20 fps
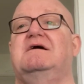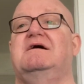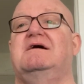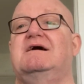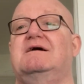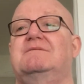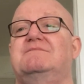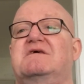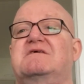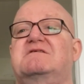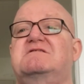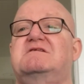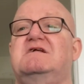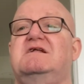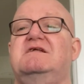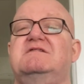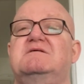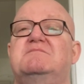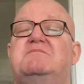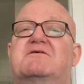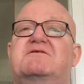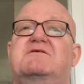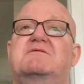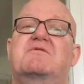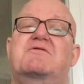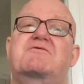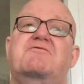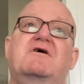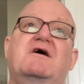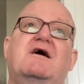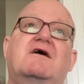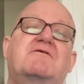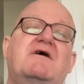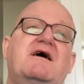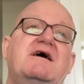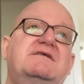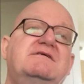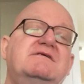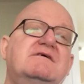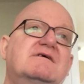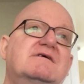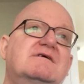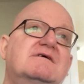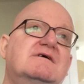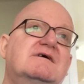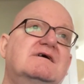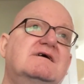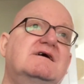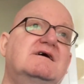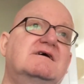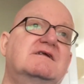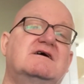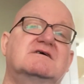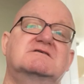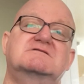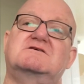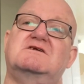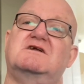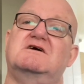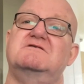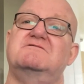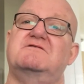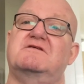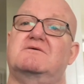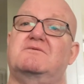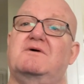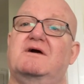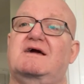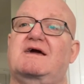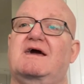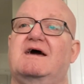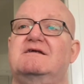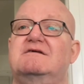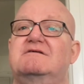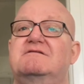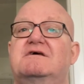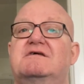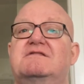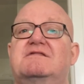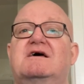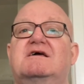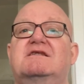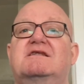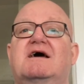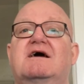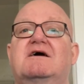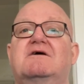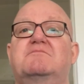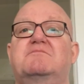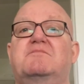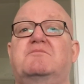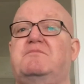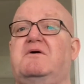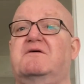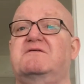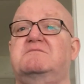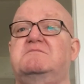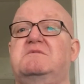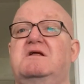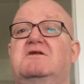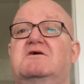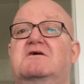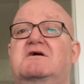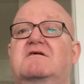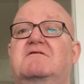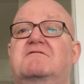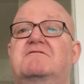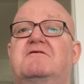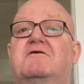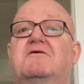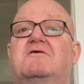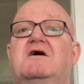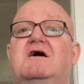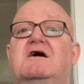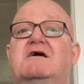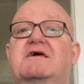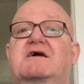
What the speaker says: They're still in the bottom three. I read an article over the weekend that they're now possibly looking for,